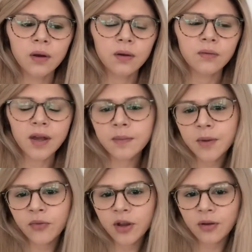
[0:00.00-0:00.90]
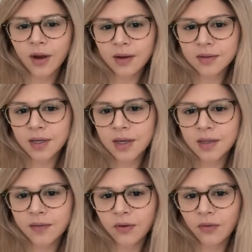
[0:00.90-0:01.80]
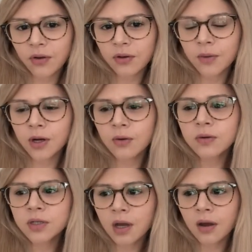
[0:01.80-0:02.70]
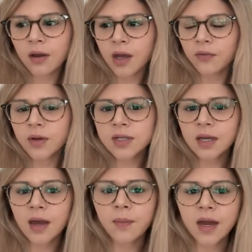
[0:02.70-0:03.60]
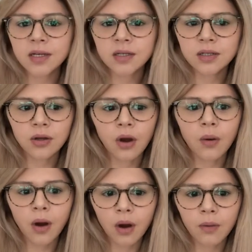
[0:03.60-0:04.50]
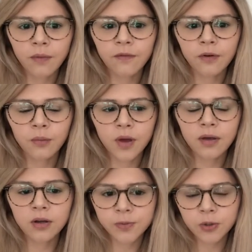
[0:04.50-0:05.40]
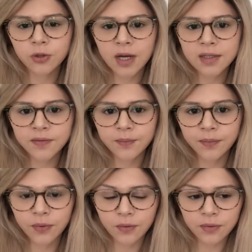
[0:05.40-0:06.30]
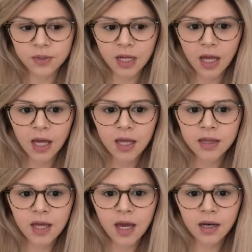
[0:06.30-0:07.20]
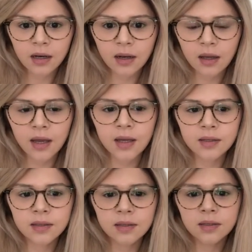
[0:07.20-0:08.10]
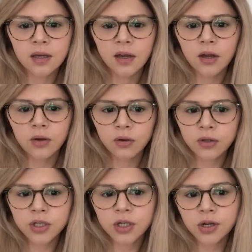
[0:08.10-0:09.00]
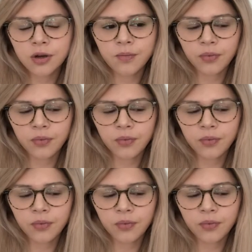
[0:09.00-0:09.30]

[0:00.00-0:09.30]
recommend bringing your house keys if you've got them. And also, if we get patients to go home with hospital transport, then it's good for